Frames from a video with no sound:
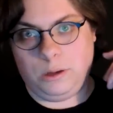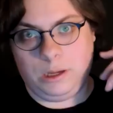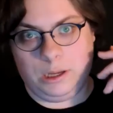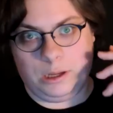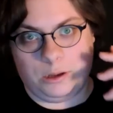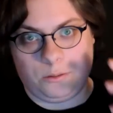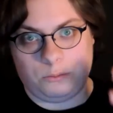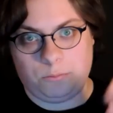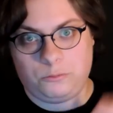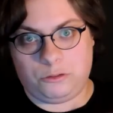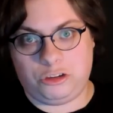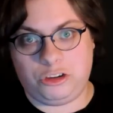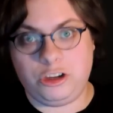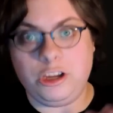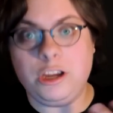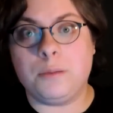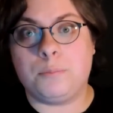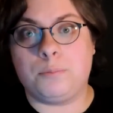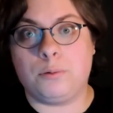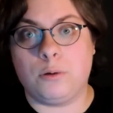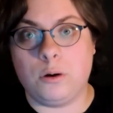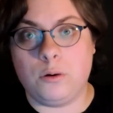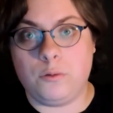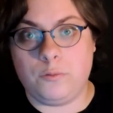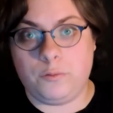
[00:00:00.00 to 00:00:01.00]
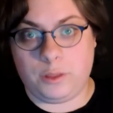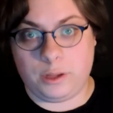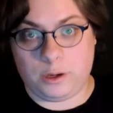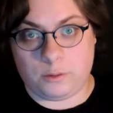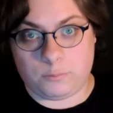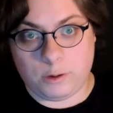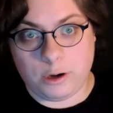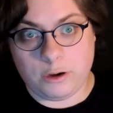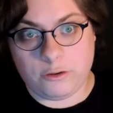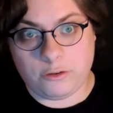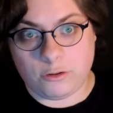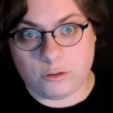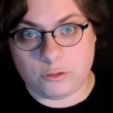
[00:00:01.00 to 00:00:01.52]
You know, she approved the
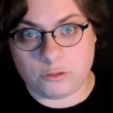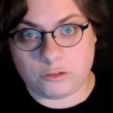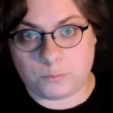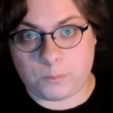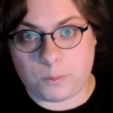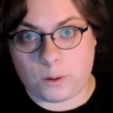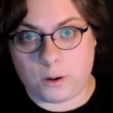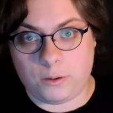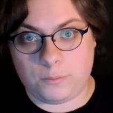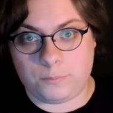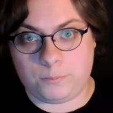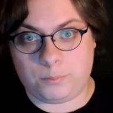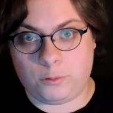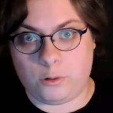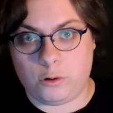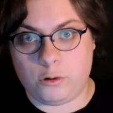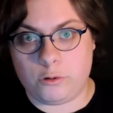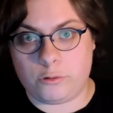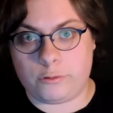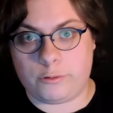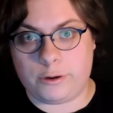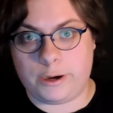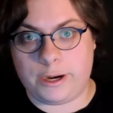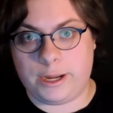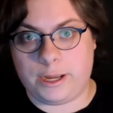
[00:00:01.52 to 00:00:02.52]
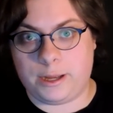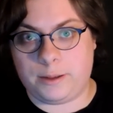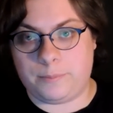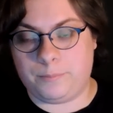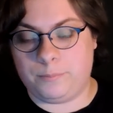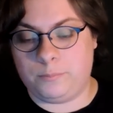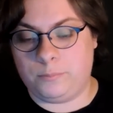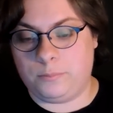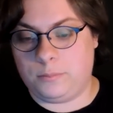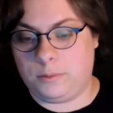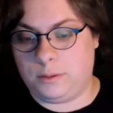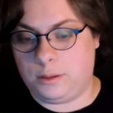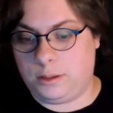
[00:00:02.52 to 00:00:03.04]
original Spartan
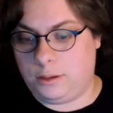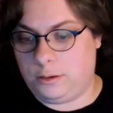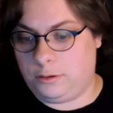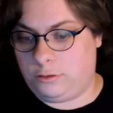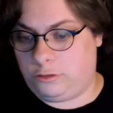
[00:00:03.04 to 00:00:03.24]
program.